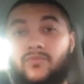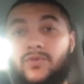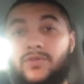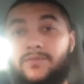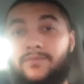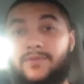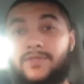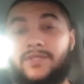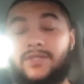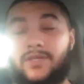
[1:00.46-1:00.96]

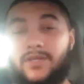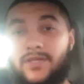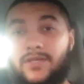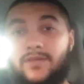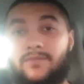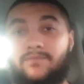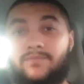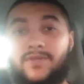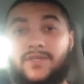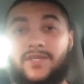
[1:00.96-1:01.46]
would be
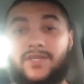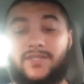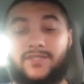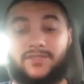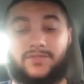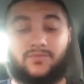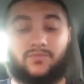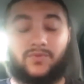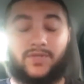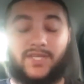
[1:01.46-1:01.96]
good
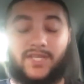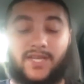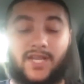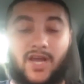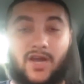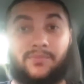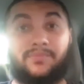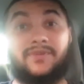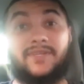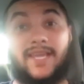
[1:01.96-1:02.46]
because we need
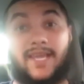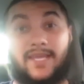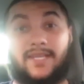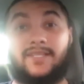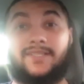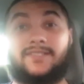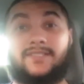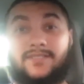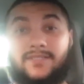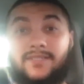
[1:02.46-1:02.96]
help
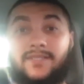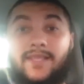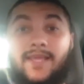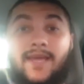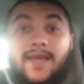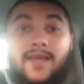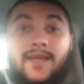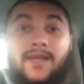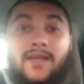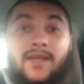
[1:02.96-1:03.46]
getting to
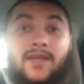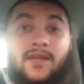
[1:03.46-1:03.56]
that